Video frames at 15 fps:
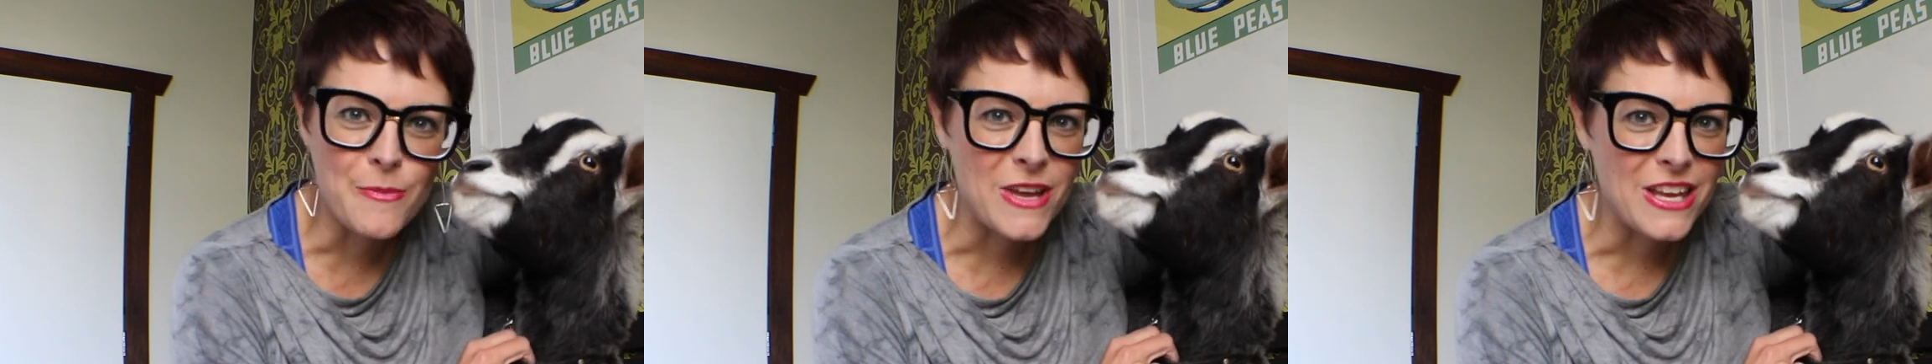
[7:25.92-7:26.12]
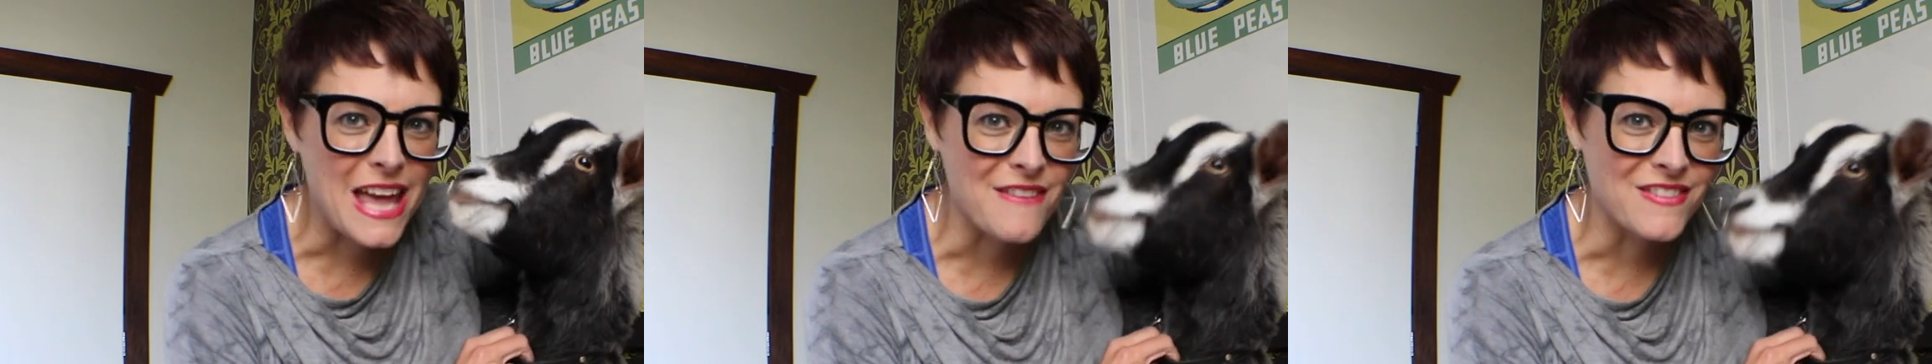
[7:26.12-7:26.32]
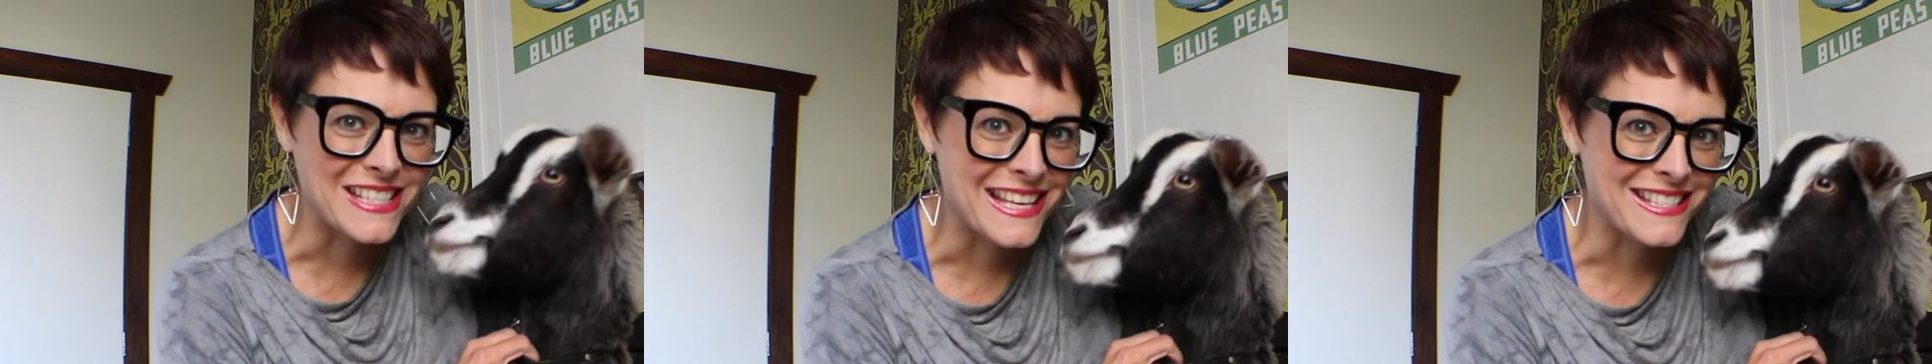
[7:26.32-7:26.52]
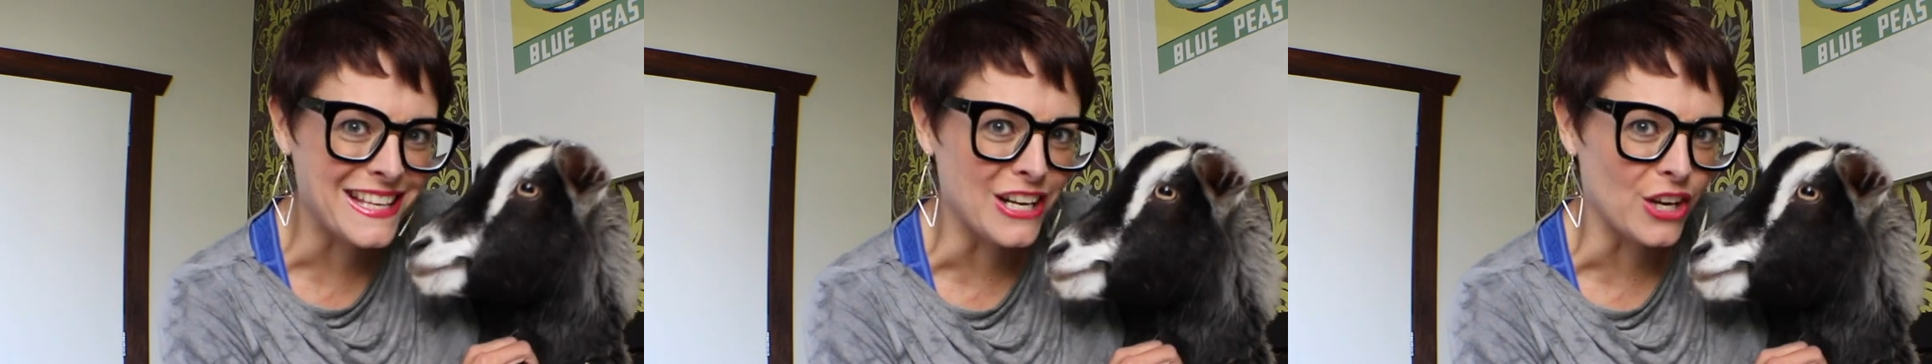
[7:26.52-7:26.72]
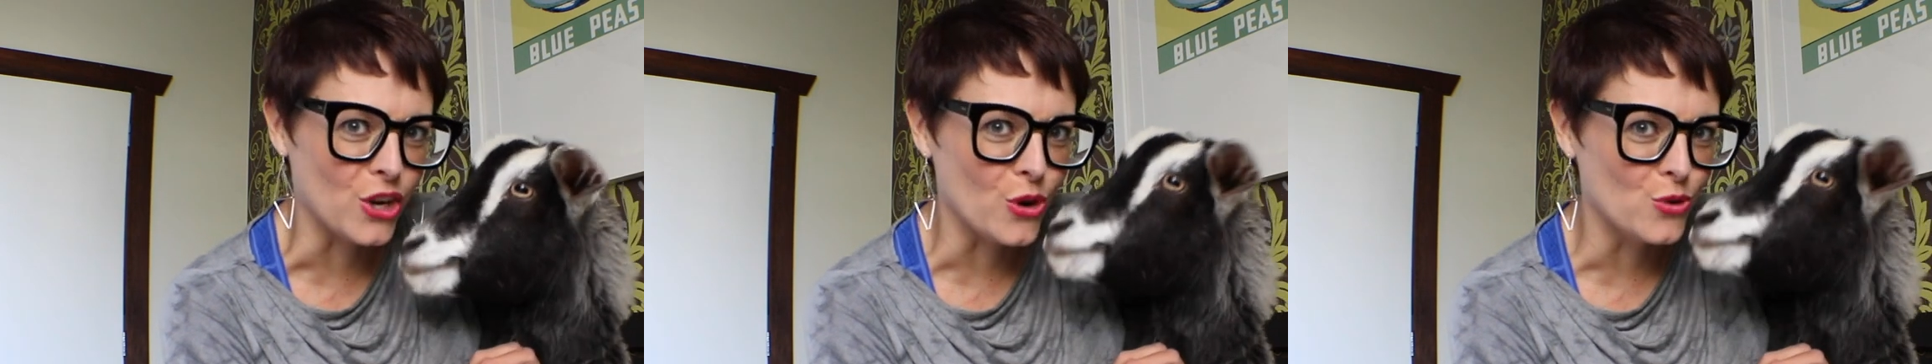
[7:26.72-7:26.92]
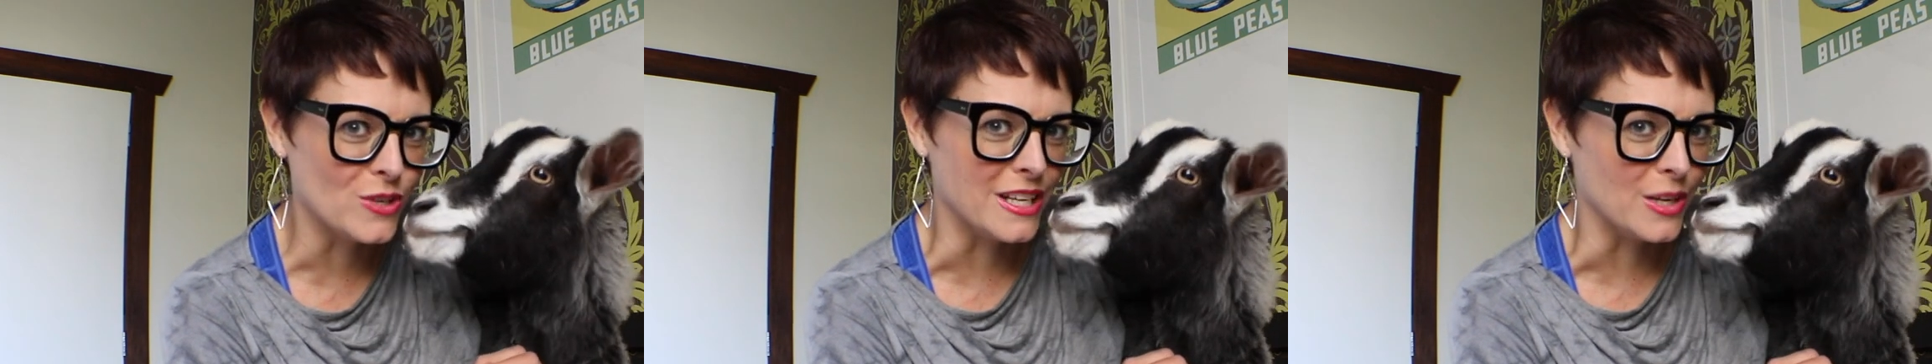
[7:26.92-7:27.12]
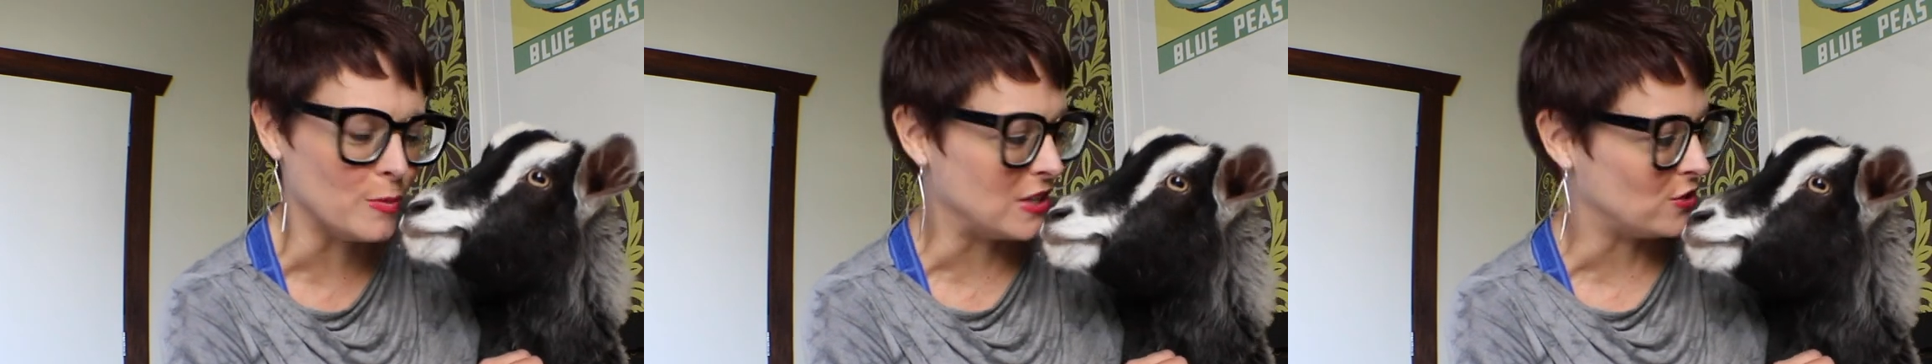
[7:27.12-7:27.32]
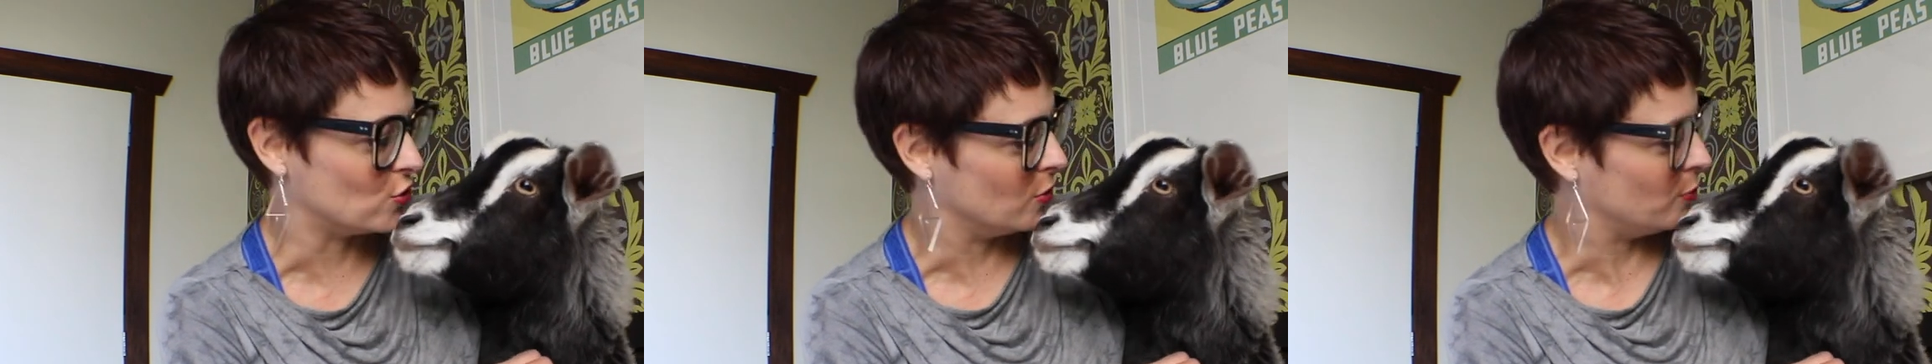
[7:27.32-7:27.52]
you haven't seen a goat in a
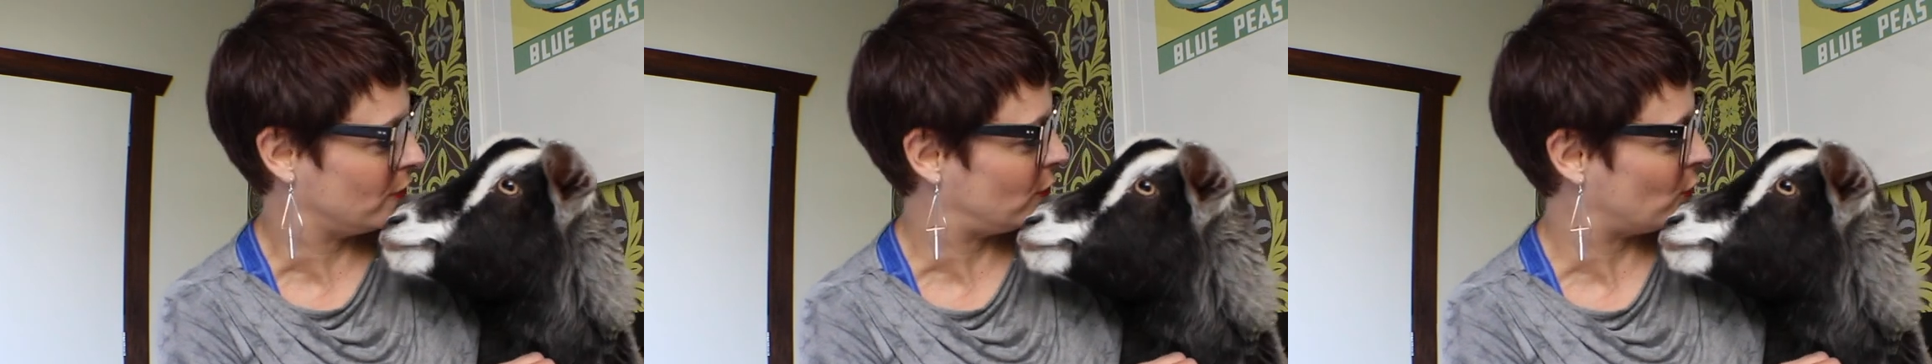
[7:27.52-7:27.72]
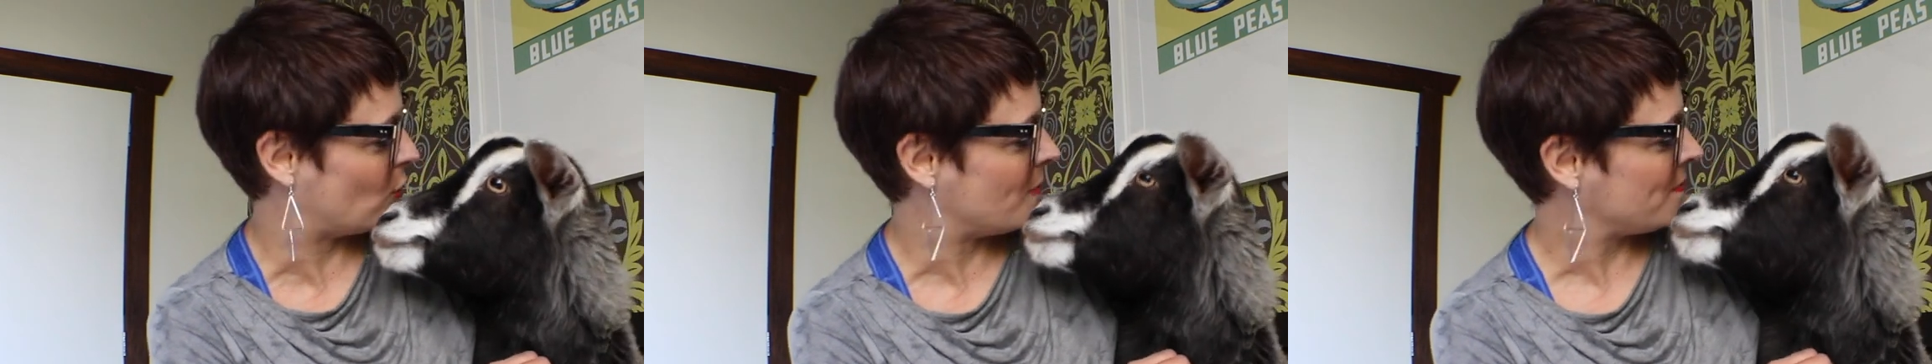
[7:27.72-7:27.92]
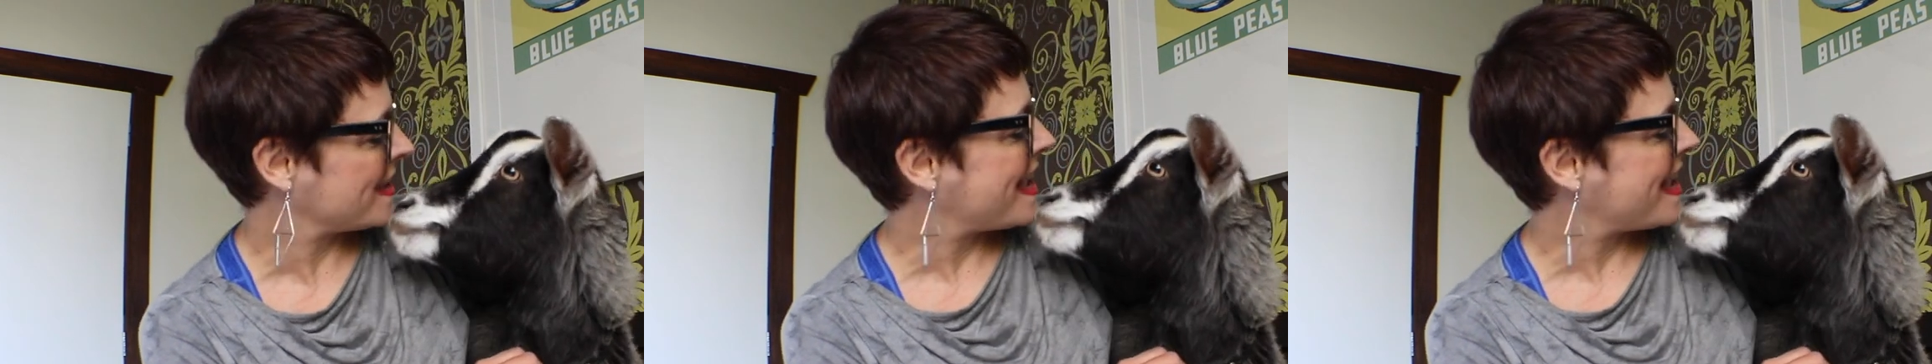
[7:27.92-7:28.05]
bedroom before,